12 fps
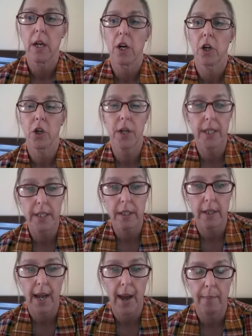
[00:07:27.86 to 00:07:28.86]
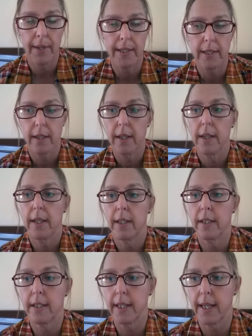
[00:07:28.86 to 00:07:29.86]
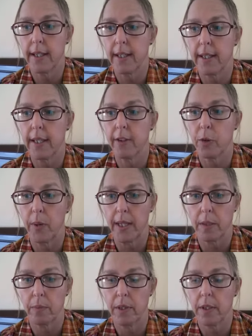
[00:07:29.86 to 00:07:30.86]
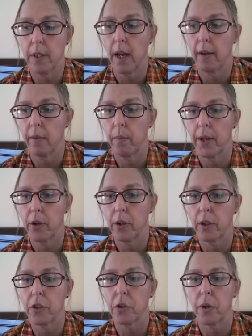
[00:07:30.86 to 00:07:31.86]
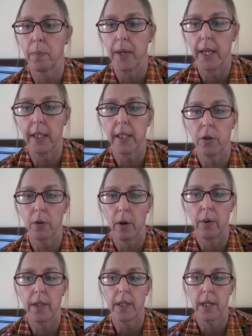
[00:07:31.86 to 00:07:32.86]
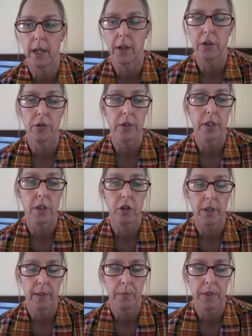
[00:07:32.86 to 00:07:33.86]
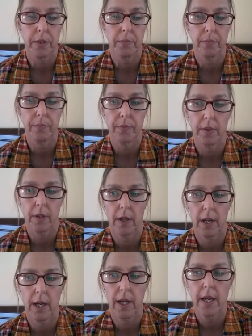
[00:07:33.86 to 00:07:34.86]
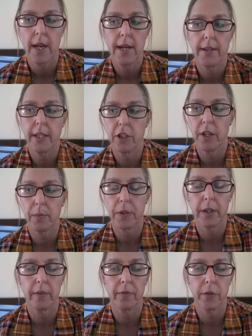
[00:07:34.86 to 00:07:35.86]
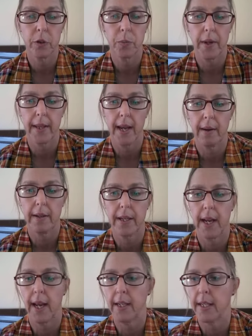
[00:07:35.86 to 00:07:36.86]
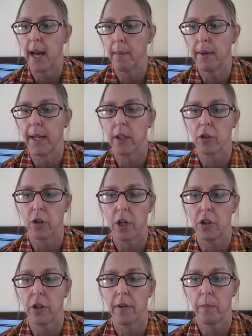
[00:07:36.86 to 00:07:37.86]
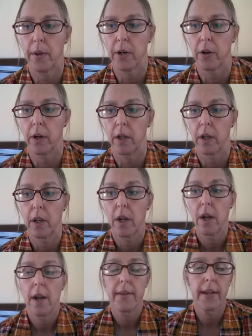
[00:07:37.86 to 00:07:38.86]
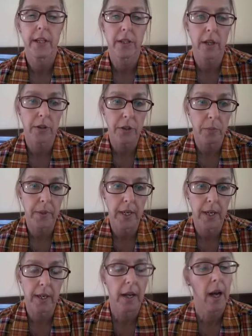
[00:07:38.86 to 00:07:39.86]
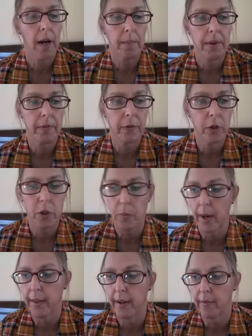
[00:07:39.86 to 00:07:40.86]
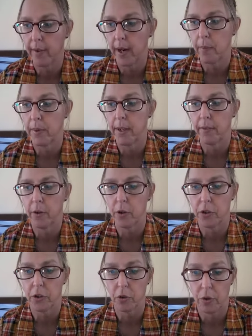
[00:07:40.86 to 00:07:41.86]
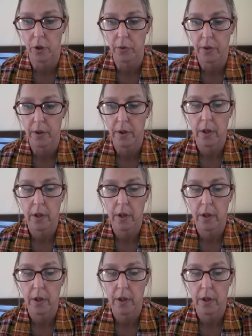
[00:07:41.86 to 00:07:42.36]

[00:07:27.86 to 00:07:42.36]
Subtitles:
Crystal habit is the tendency of specimens of a mineral to repeatedly grow into characteristic shapes. Okay, these shapes are influenced by the atomic structure of the mineral. They can also be influenced by the environment of the crystal growth.